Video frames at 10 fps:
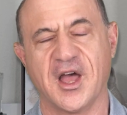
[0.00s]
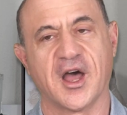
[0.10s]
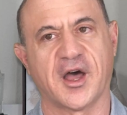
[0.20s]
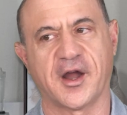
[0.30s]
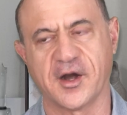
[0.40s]

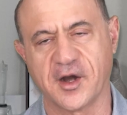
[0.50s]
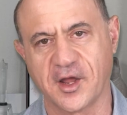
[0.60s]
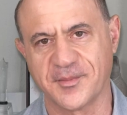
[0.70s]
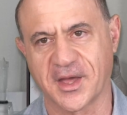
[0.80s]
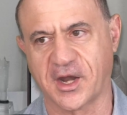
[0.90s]

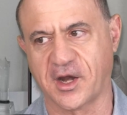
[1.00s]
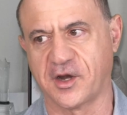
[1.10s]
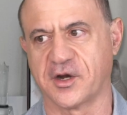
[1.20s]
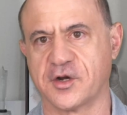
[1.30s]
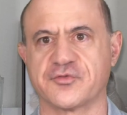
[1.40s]
hiring
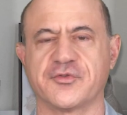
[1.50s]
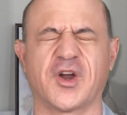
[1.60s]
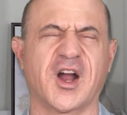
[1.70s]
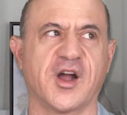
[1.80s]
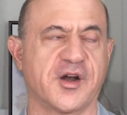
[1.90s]
managers,
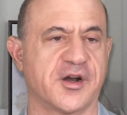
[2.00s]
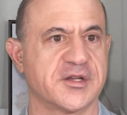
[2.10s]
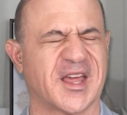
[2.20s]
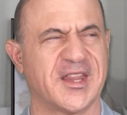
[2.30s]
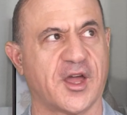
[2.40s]

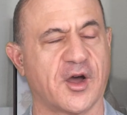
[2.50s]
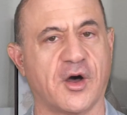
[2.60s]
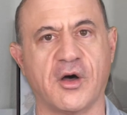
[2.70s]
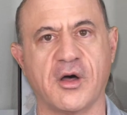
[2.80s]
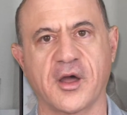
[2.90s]
recruiters, and they
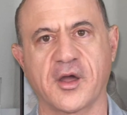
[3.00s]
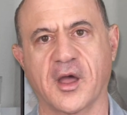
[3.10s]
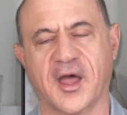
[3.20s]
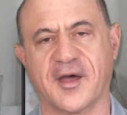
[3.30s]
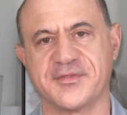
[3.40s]
all
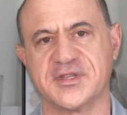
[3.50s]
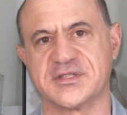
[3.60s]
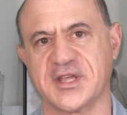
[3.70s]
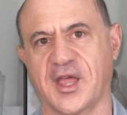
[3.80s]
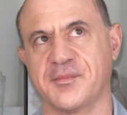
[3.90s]
have the
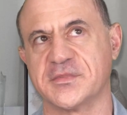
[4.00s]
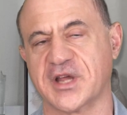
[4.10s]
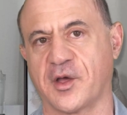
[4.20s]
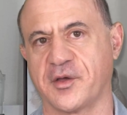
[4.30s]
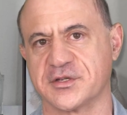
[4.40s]
same
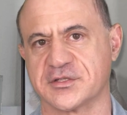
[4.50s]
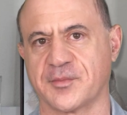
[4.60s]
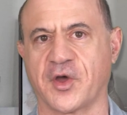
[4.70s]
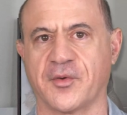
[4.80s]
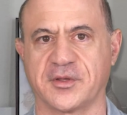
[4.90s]
challenges
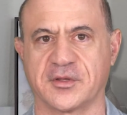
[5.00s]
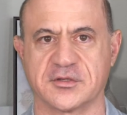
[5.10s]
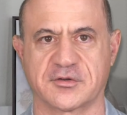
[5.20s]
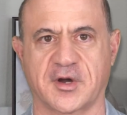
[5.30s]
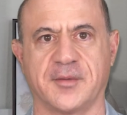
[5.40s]
I'm going to
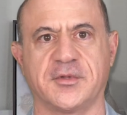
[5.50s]
describe